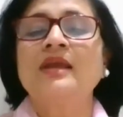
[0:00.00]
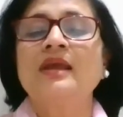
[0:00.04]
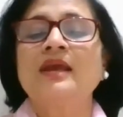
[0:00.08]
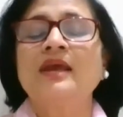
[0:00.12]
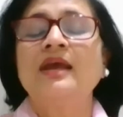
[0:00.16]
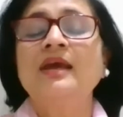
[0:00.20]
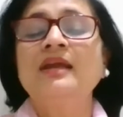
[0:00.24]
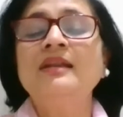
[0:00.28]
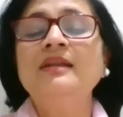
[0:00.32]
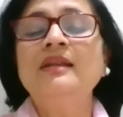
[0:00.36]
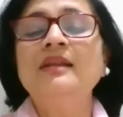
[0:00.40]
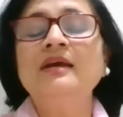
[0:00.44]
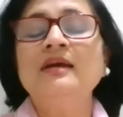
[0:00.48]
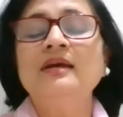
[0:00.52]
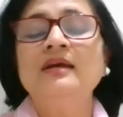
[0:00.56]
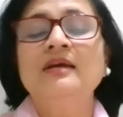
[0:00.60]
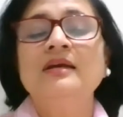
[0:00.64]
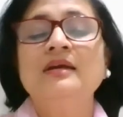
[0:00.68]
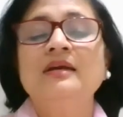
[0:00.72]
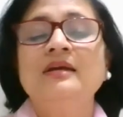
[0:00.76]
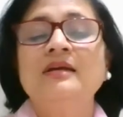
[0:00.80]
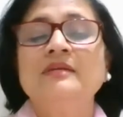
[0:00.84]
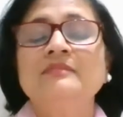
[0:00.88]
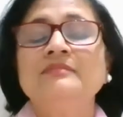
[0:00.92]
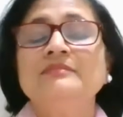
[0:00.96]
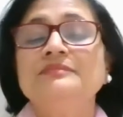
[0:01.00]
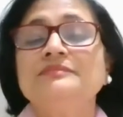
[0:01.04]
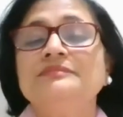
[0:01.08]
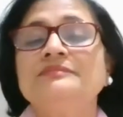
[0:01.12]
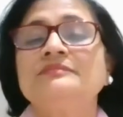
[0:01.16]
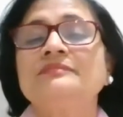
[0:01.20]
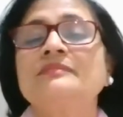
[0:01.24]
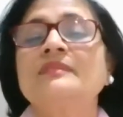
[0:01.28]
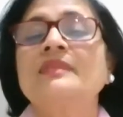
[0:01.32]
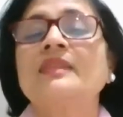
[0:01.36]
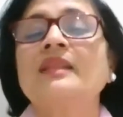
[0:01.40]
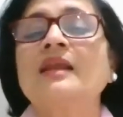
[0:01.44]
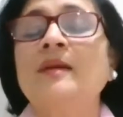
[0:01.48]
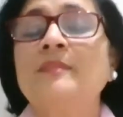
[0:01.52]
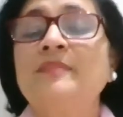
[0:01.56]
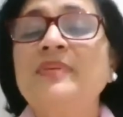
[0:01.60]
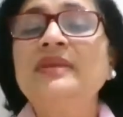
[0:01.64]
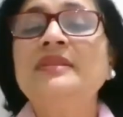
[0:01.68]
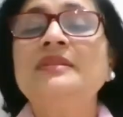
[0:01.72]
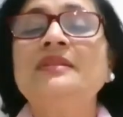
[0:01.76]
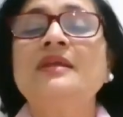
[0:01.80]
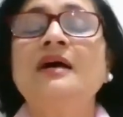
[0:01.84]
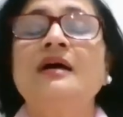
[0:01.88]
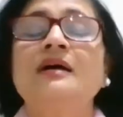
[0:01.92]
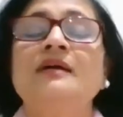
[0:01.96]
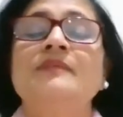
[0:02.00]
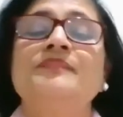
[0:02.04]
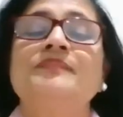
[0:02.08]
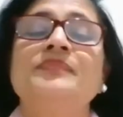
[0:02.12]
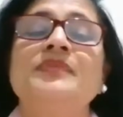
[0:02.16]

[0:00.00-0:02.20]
and Abhita.